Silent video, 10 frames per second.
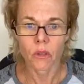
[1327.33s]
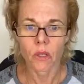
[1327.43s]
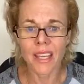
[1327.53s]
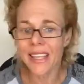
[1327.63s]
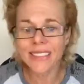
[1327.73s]

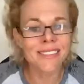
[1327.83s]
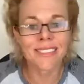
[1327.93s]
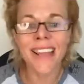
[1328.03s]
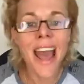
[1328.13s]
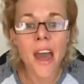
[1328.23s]
He's
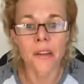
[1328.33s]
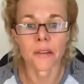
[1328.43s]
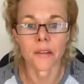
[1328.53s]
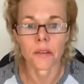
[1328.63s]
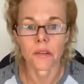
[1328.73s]
dead.
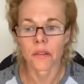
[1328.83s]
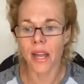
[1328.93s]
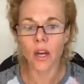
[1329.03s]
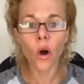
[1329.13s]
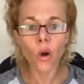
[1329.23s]

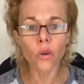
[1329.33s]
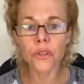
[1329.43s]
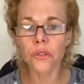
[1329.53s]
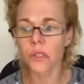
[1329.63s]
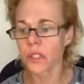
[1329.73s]
That
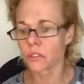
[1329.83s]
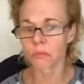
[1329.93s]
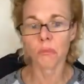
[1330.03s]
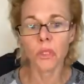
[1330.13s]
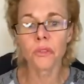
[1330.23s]
culture is
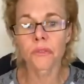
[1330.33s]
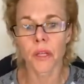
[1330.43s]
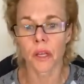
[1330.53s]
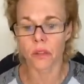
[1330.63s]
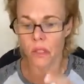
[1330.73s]

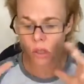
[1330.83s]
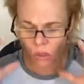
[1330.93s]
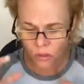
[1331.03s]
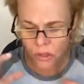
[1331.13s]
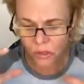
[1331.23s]
moving. The
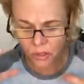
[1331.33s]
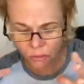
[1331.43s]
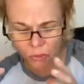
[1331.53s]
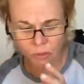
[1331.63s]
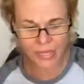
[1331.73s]
culture is
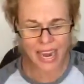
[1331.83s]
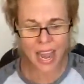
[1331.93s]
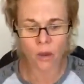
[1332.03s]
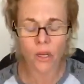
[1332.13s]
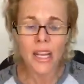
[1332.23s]
moving
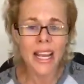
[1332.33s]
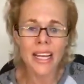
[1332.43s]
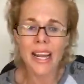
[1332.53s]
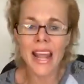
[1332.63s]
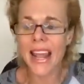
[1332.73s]
out.
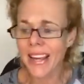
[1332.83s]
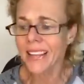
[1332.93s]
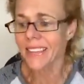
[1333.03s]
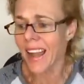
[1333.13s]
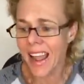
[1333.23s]
And I hate
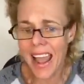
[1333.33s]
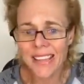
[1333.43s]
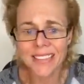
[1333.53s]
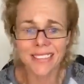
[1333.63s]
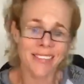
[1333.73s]
it. I
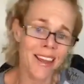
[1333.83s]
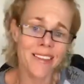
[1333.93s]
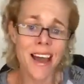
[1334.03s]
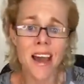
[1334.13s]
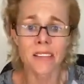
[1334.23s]
hate to say
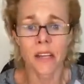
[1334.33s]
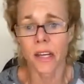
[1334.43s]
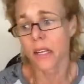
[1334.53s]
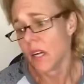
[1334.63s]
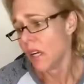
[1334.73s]
that.
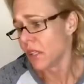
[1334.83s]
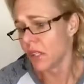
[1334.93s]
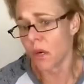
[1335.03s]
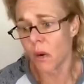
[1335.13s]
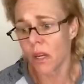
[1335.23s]
Like,
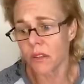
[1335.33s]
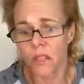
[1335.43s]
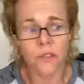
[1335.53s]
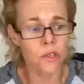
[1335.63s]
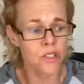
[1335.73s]
you know what?
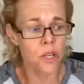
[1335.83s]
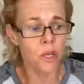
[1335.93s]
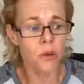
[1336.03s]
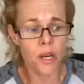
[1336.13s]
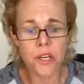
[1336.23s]
There's a
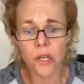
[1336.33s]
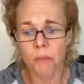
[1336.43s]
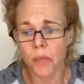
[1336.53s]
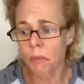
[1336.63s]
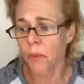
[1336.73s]
generation
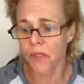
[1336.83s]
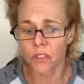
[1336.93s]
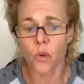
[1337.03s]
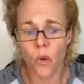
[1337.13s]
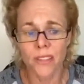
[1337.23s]
of people
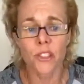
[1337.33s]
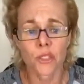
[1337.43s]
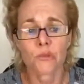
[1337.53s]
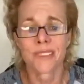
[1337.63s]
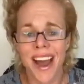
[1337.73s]
that's going to
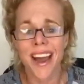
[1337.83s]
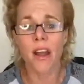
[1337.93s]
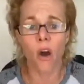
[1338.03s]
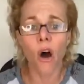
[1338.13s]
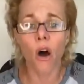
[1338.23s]

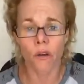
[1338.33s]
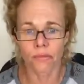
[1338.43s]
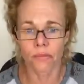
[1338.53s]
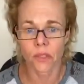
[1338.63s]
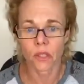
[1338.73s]
die
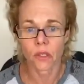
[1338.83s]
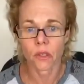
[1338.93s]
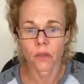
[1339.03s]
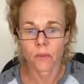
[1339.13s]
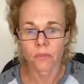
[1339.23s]
off.
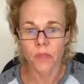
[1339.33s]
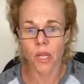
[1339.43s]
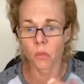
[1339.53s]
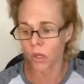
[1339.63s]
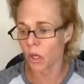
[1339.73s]

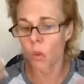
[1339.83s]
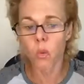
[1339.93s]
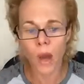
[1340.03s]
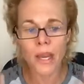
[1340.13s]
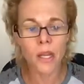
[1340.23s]
And we're going
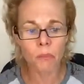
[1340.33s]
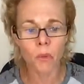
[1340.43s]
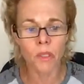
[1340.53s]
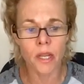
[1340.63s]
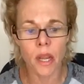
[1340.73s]
to wake up
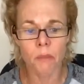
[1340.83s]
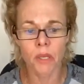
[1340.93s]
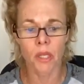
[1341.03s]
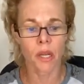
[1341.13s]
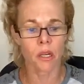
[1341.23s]
one day and
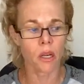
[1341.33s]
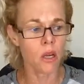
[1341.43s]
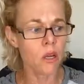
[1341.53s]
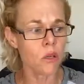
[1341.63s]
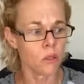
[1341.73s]
be like,
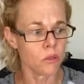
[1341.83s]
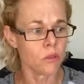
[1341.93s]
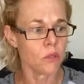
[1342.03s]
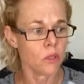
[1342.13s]
oh,